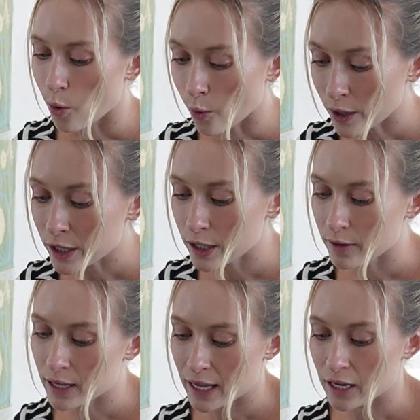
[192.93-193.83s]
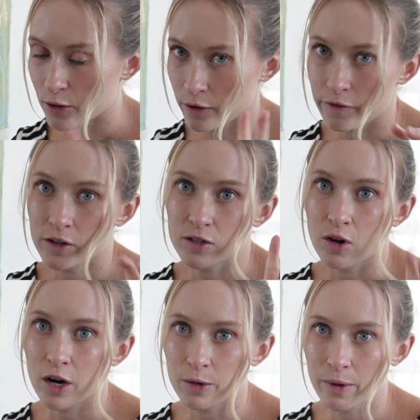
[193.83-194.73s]
or you can get universal
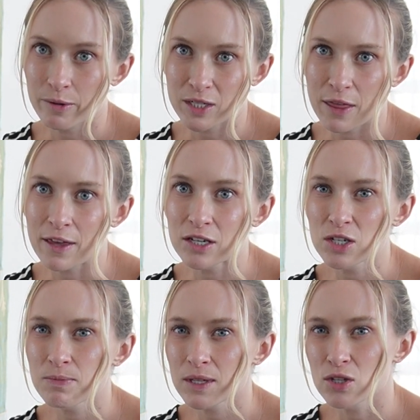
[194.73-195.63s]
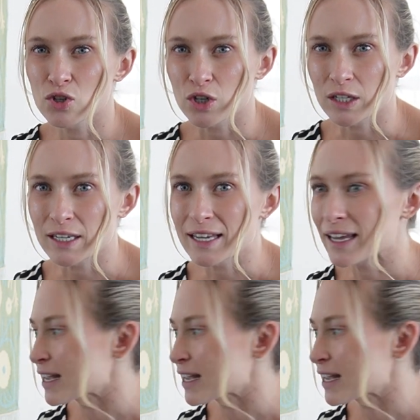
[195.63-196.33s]
hardware, which I think just means drilling